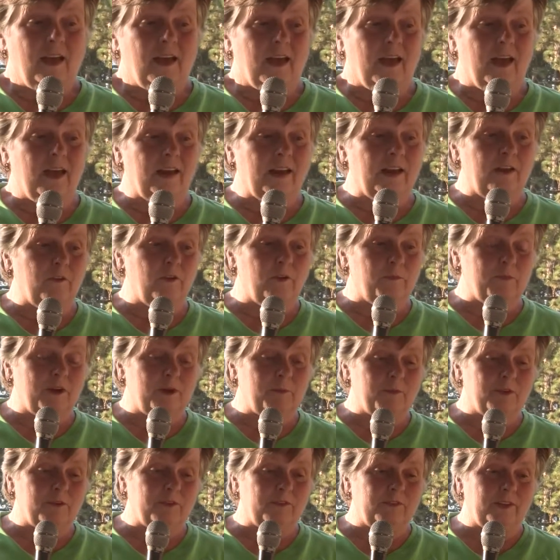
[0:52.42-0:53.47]
And I
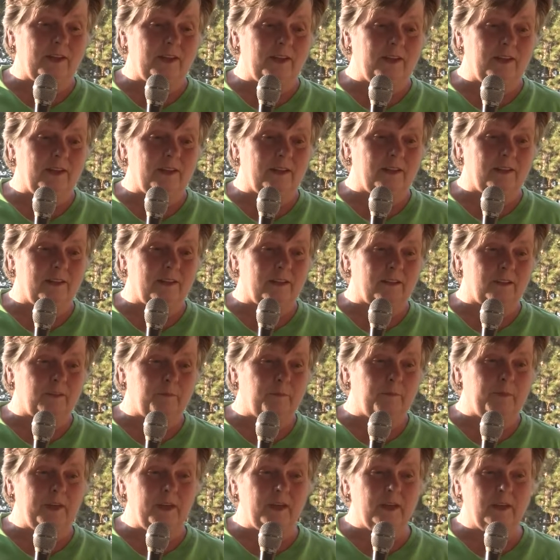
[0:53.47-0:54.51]
remember sitting in this
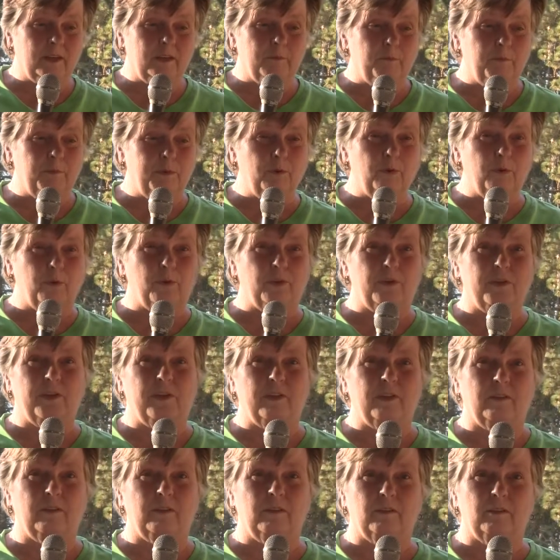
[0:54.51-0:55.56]
big booth,
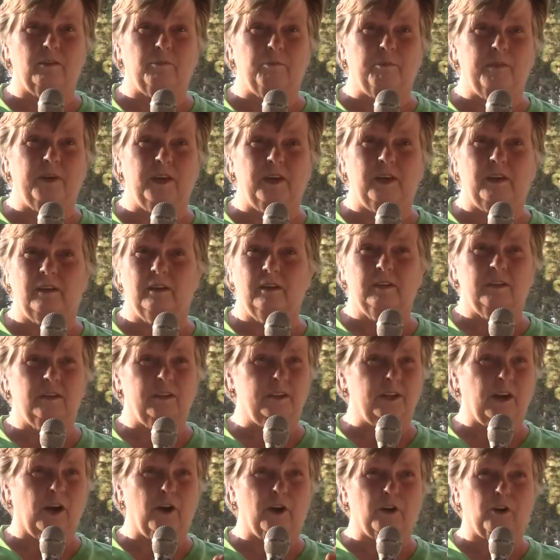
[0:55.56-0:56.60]
this big
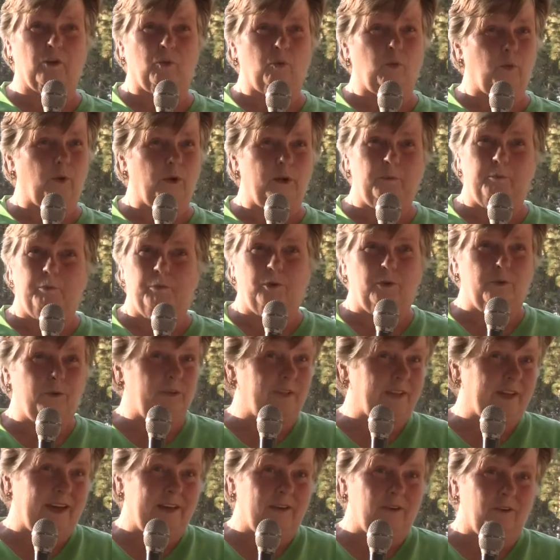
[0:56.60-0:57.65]
dark wood
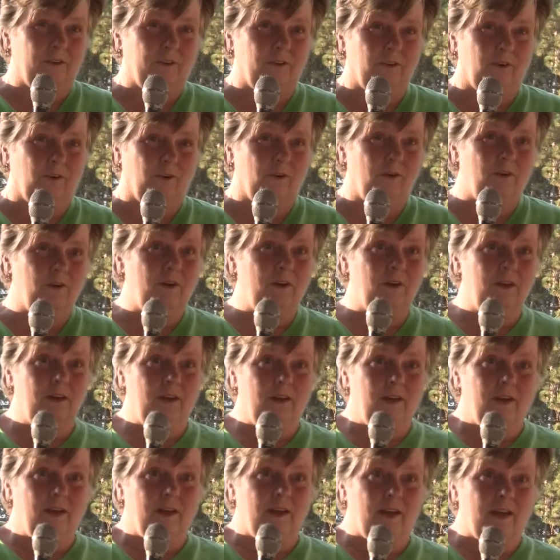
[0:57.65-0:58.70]
booth, I don't know,
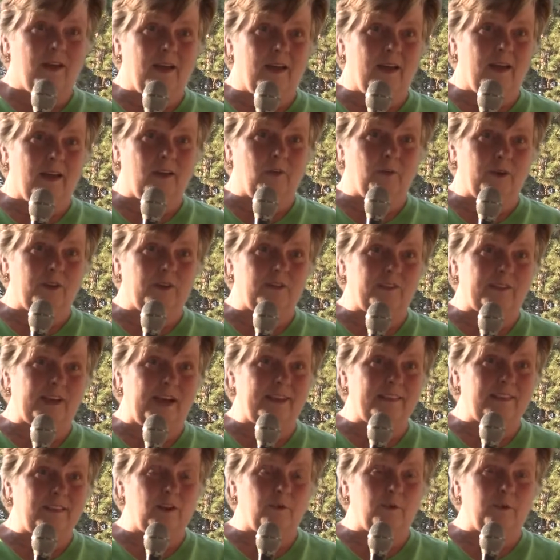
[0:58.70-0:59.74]
and we
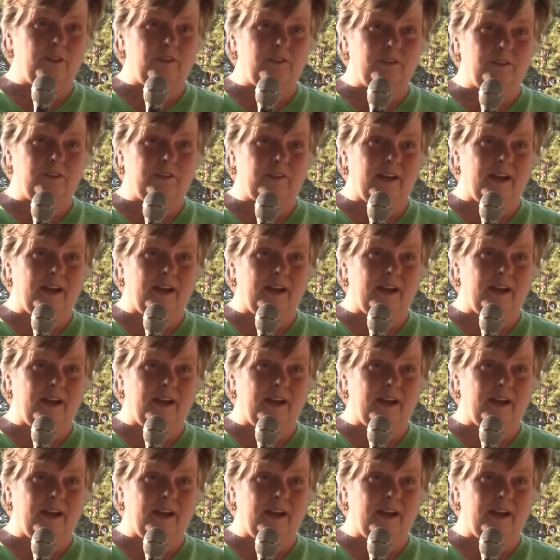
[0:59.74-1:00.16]
sat there, we just